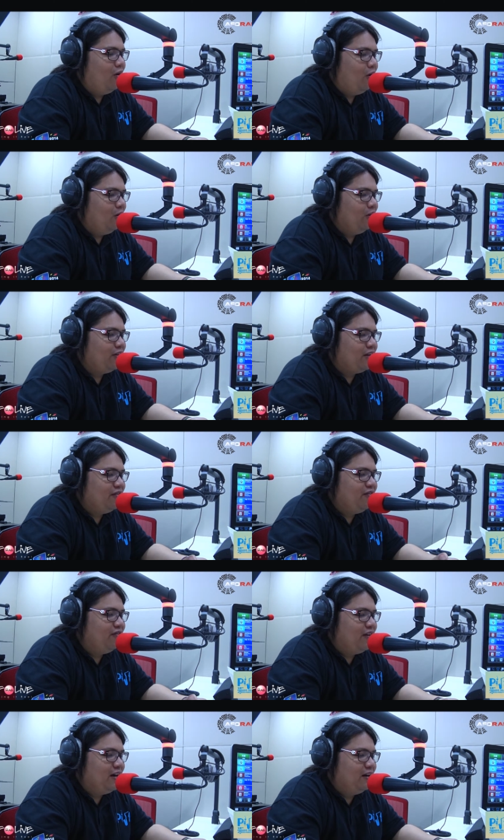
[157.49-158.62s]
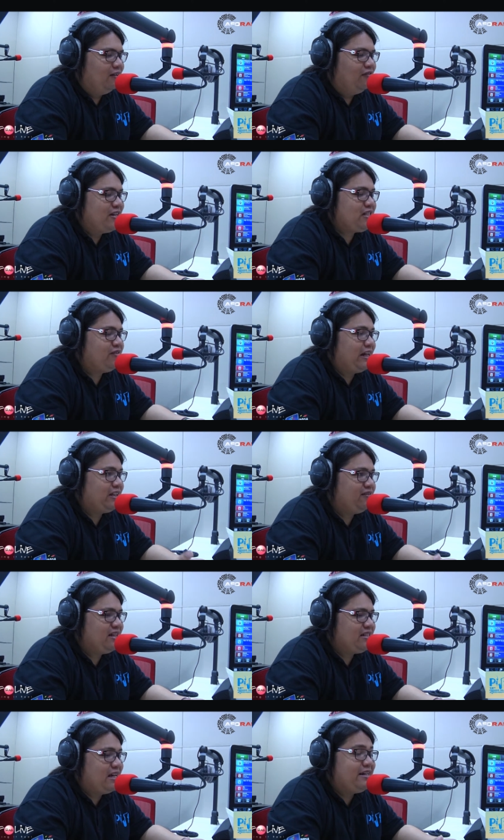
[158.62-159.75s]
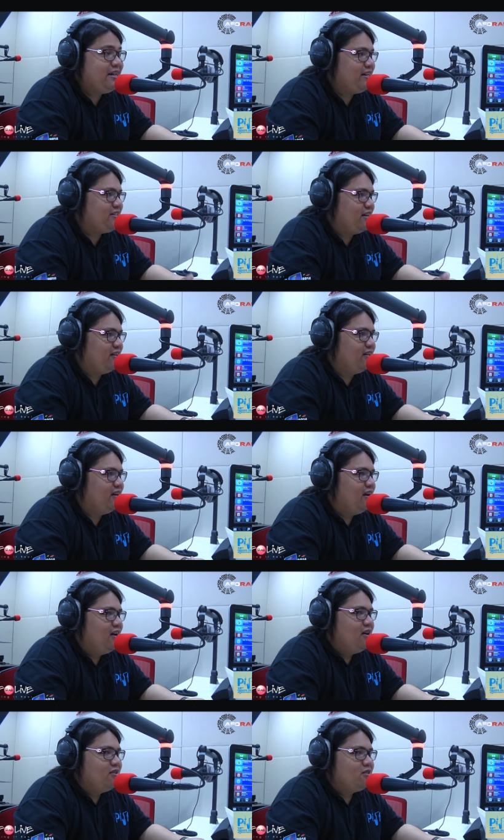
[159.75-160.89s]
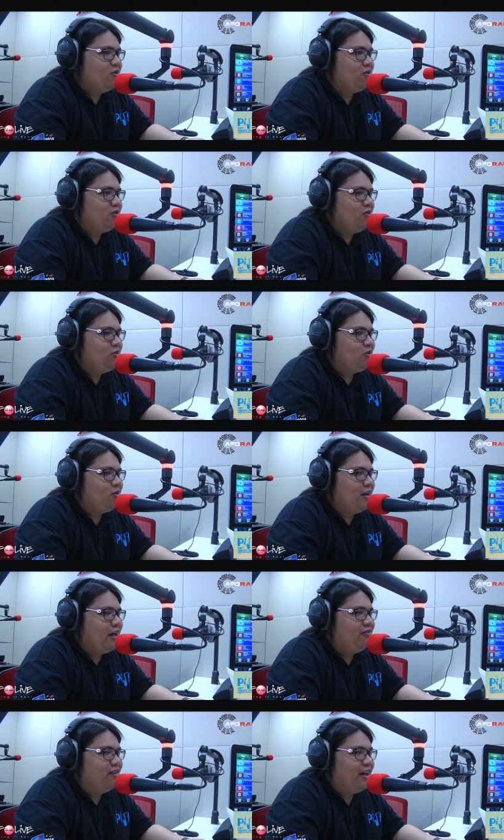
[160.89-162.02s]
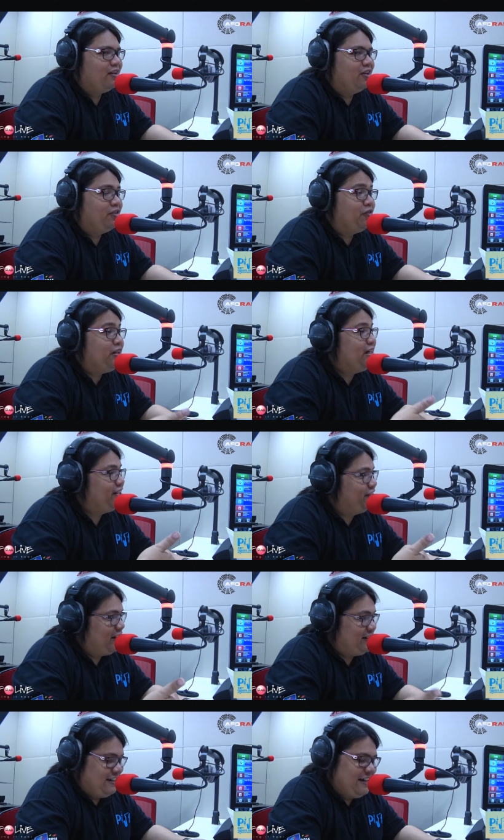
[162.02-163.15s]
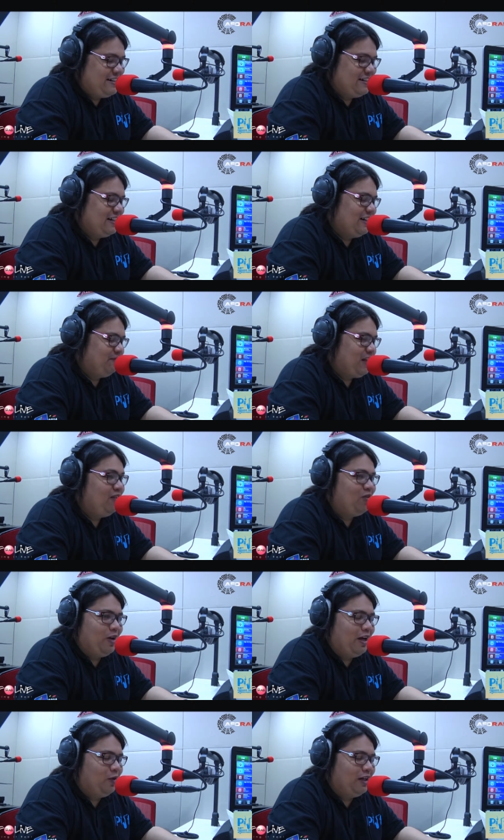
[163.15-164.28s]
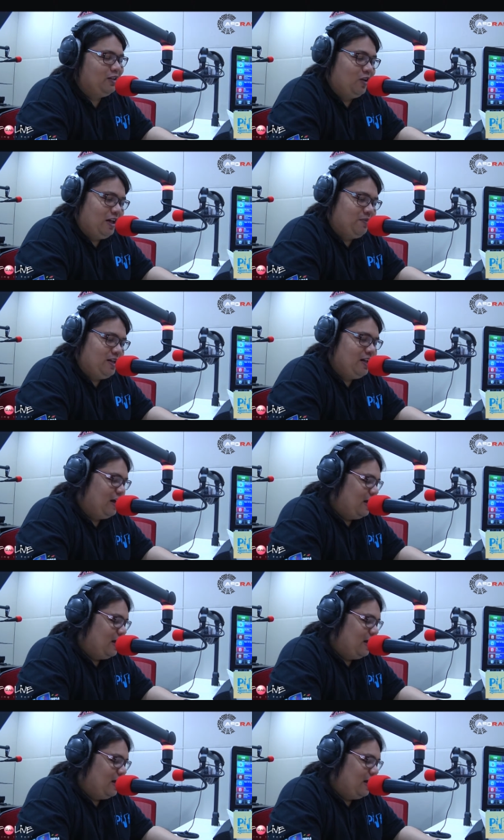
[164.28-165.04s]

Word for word: all the uh, festival activities are near each other. Mm-hmm. So you could have like a really great date mm-hmm. if you had one, not like me.